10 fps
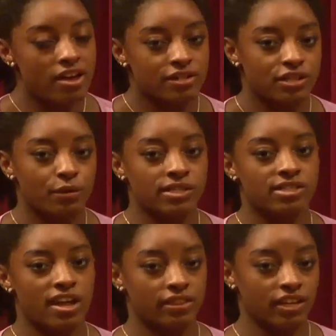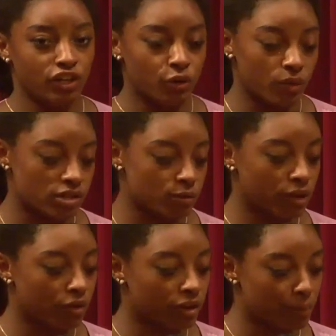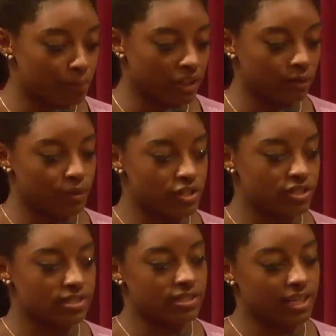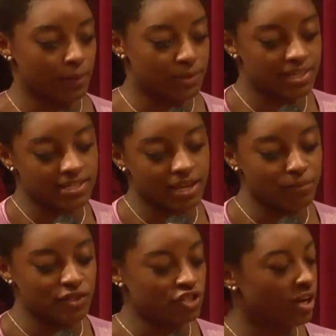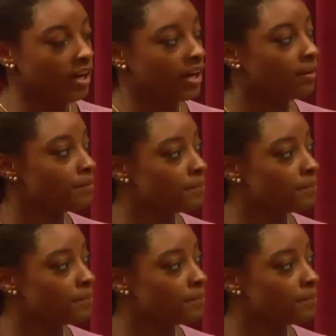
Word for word: So it's nothing new once we go to compete. We just keep it the same as training.